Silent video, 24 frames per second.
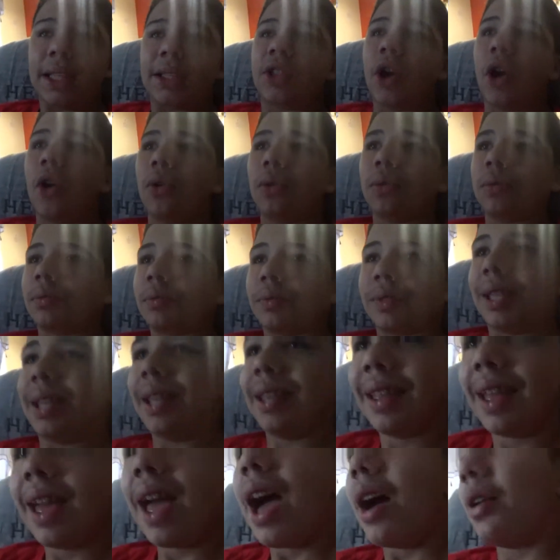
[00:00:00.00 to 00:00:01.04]
don't...
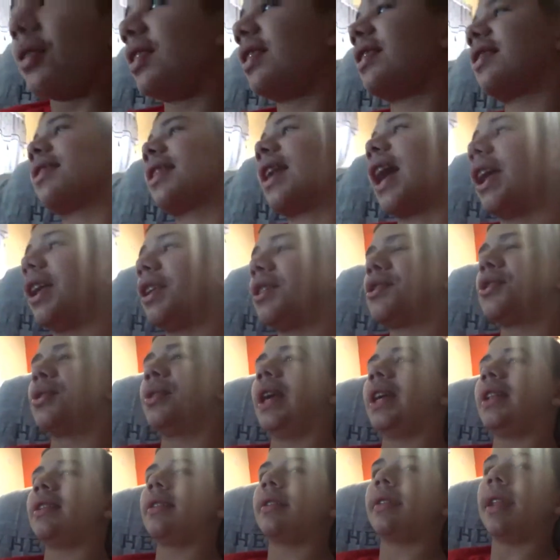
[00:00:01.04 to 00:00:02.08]
This is kind of too
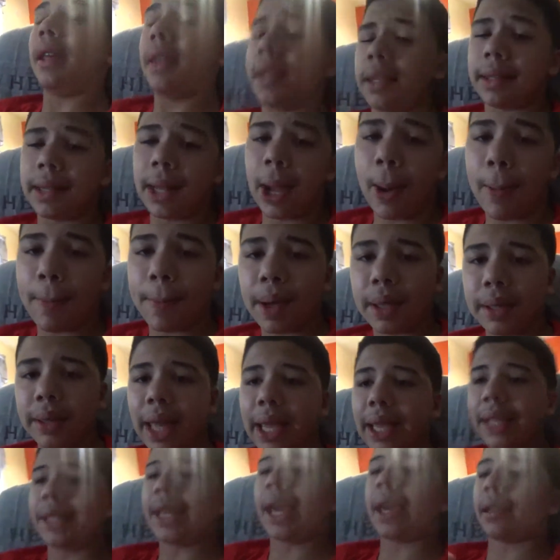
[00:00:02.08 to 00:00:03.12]
late to say this now. But
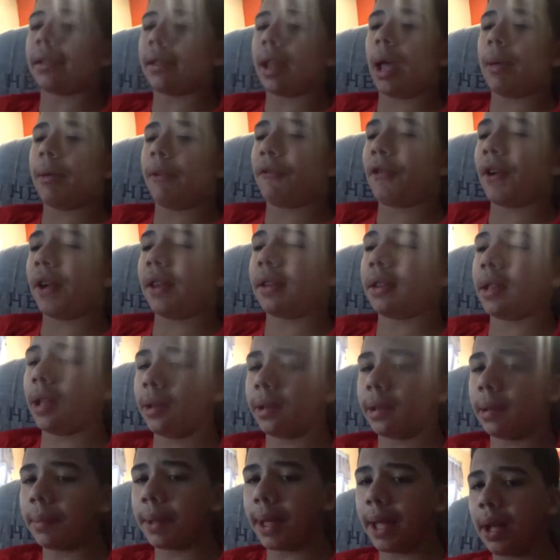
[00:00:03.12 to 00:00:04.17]
like next time, if I sell
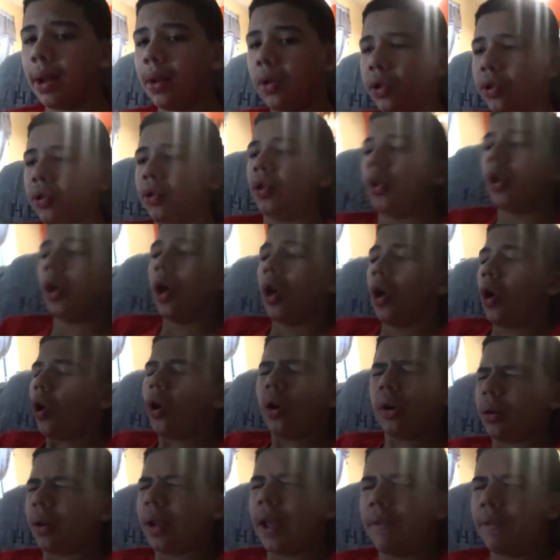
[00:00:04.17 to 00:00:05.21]
something else
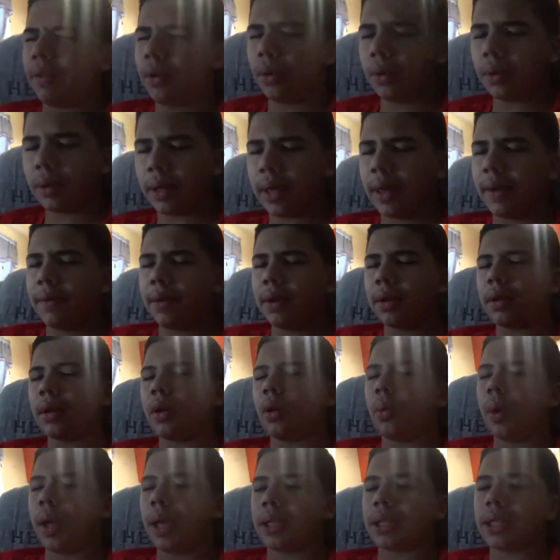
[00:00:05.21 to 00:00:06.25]
or give it
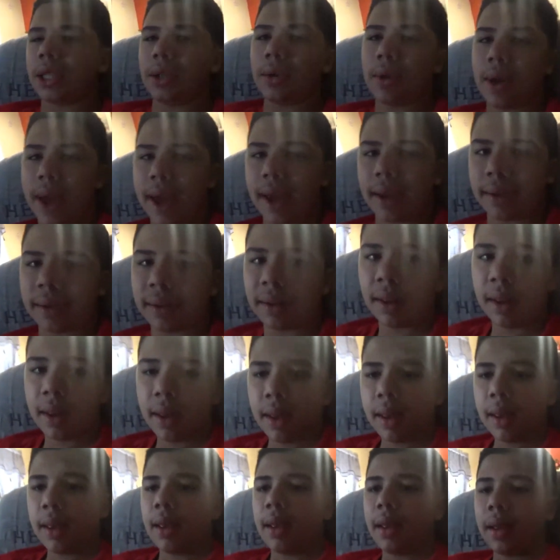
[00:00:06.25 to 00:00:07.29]
away to you guys,
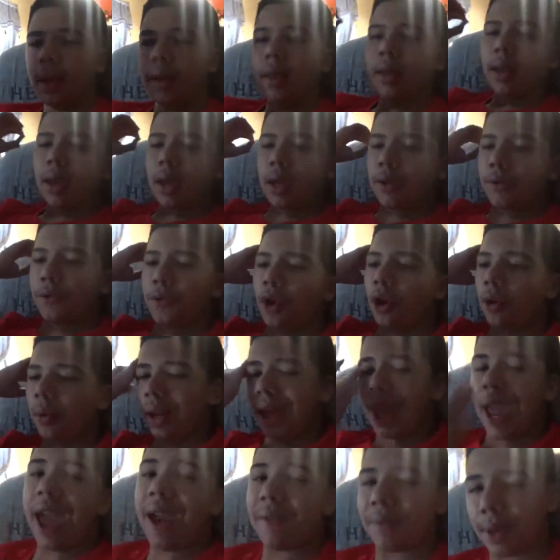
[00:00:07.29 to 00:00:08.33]
and if you
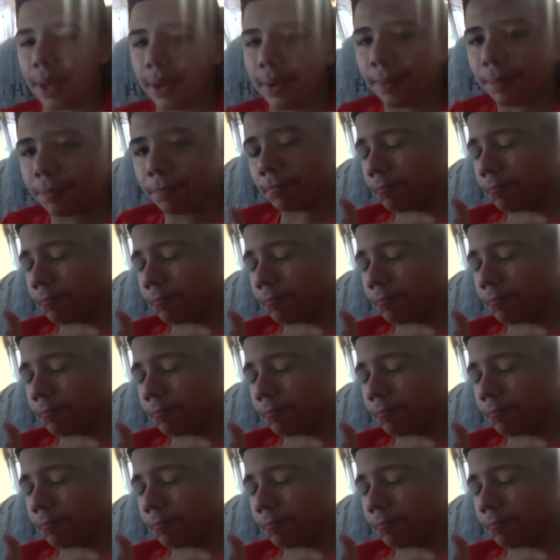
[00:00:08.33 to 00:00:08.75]
already have it,